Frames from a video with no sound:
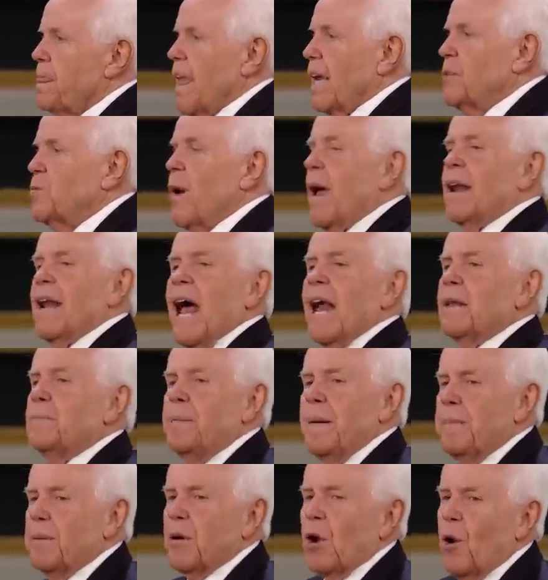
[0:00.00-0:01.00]
That's why a lot of
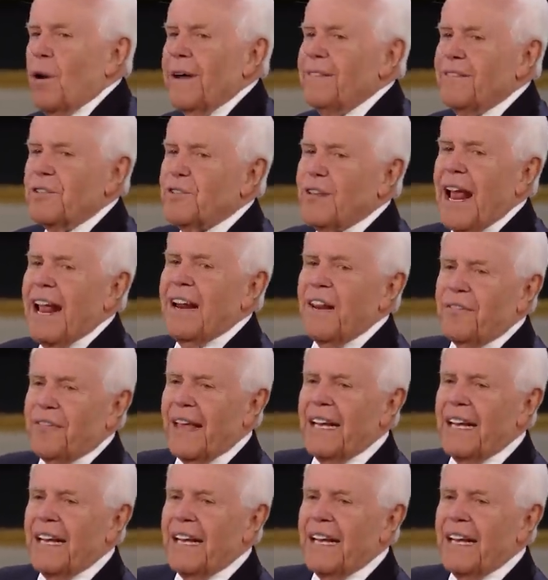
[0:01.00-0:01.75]
people don't understand the